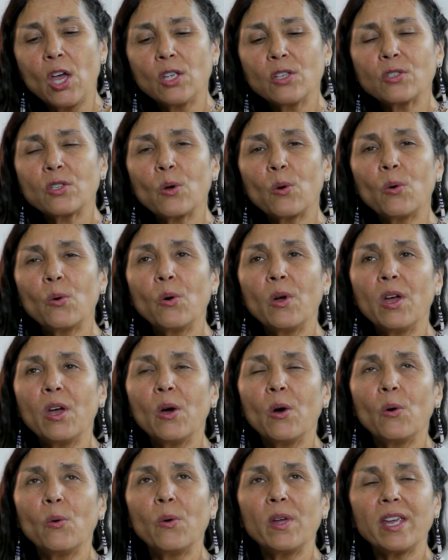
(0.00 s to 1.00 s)
So
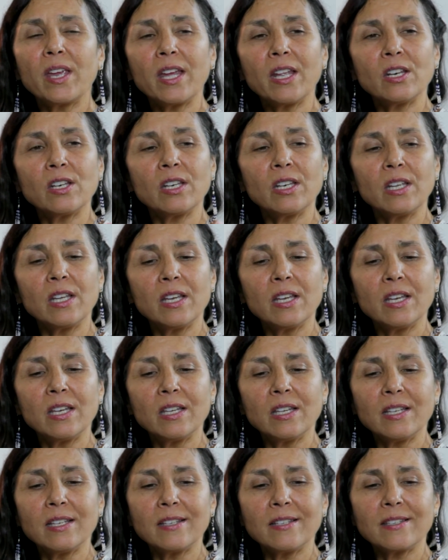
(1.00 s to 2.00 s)
we can
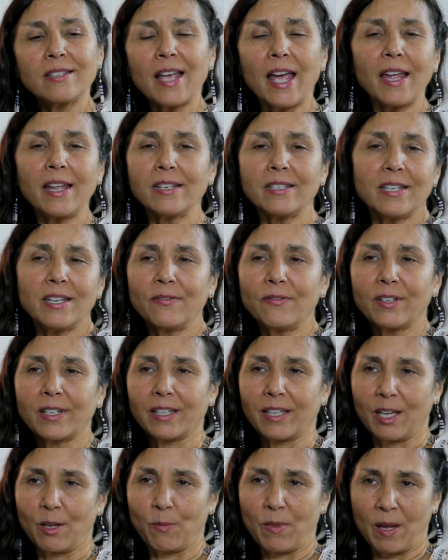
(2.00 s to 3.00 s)

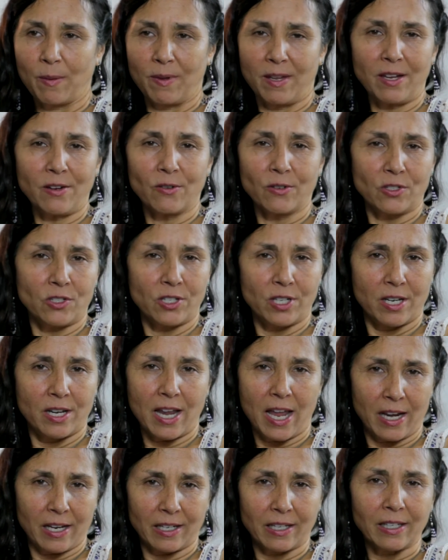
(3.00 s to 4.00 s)
scientifically maybe, or
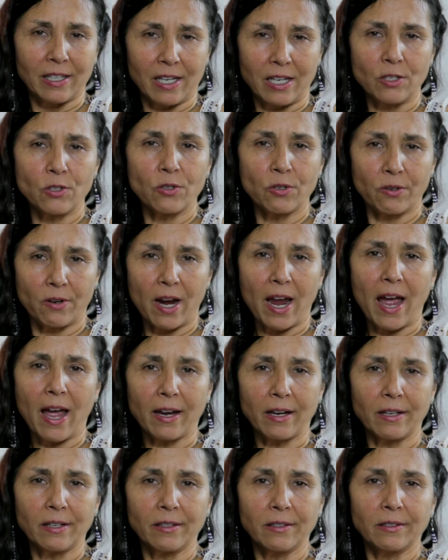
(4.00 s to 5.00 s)
genetically,
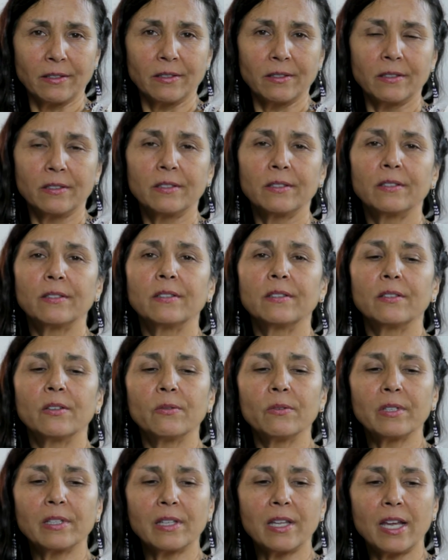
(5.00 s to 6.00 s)
track the
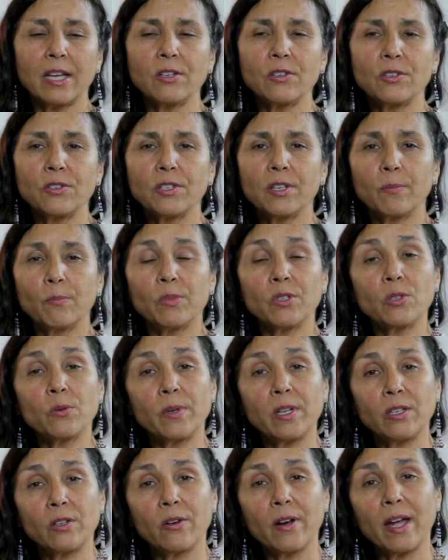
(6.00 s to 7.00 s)
relationship
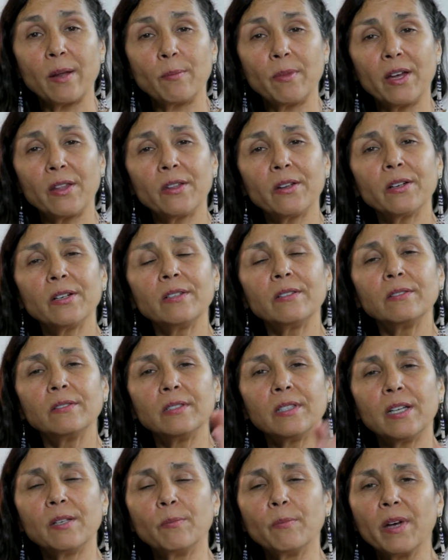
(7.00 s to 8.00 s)
between grandmother
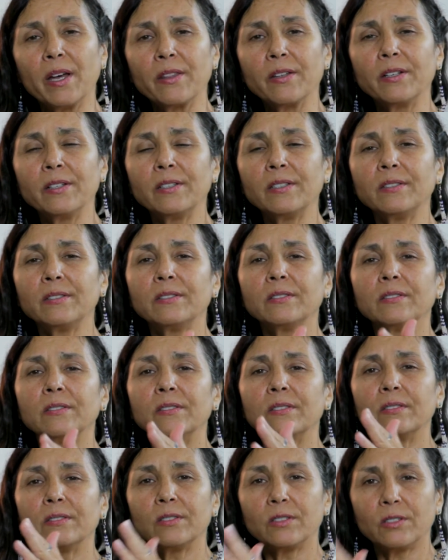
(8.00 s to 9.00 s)
and mother,
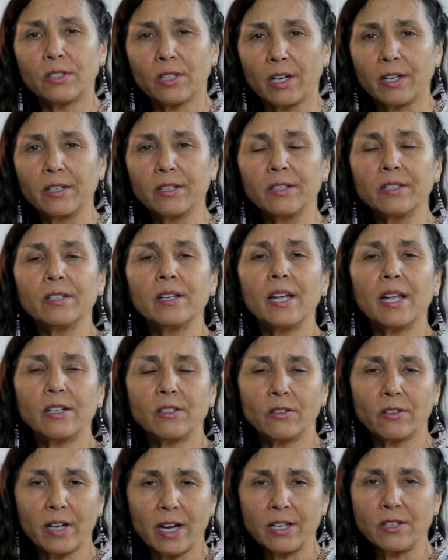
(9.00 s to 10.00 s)
daughter and
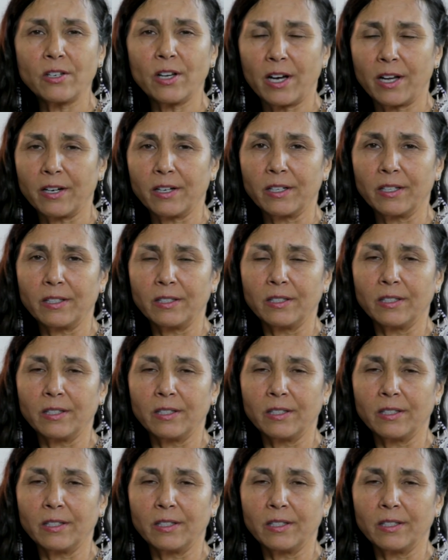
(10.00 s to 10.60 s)
granddaughter.